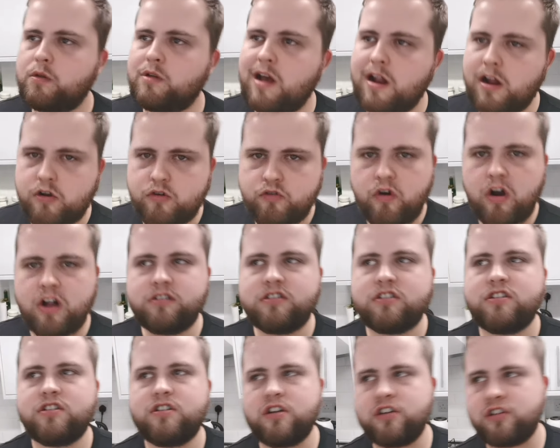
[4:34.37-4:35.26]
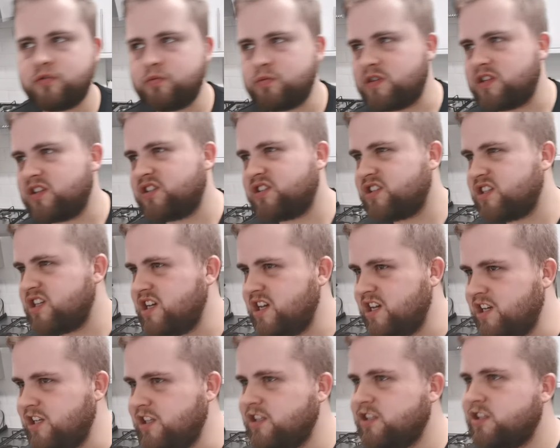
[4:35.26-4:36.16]
Get a crunchiness with the
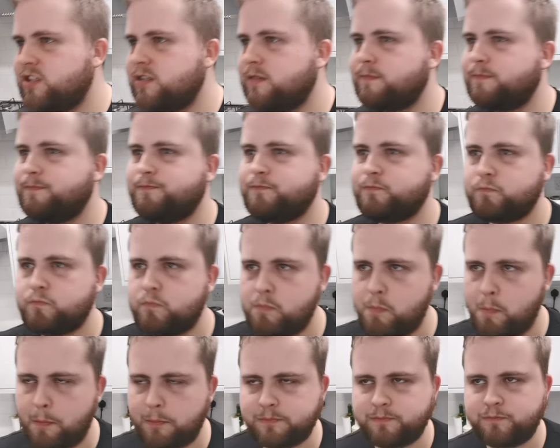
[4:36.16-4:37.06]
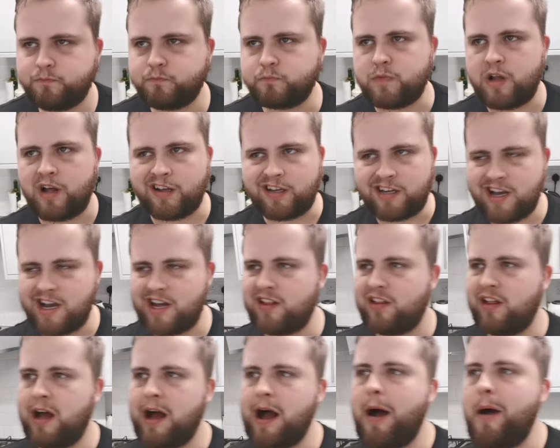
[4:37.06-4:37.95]
seeds, I
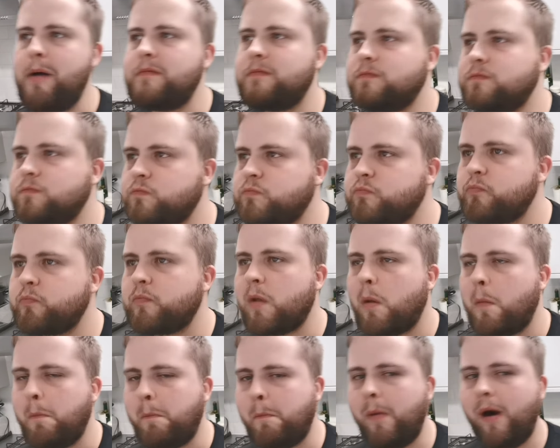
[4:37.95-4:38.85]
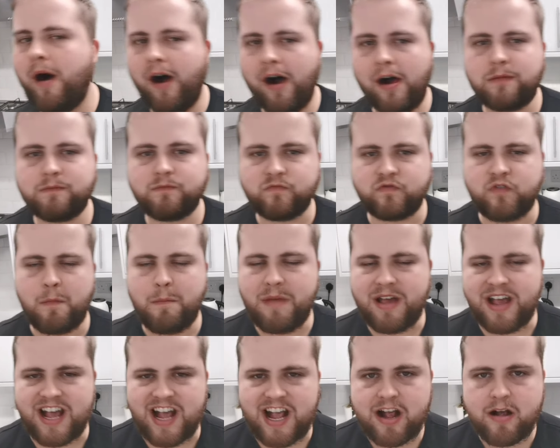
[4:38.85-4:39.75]
get that, but for
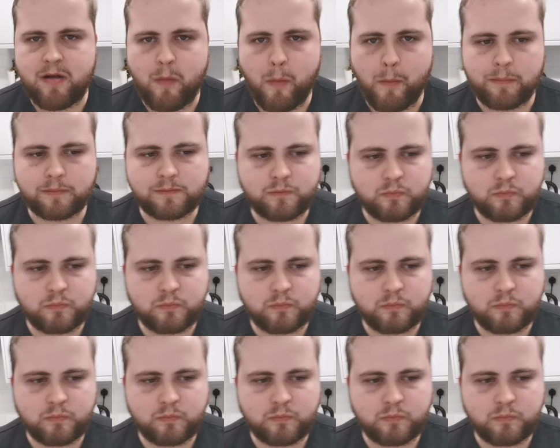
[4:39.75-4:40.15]
me,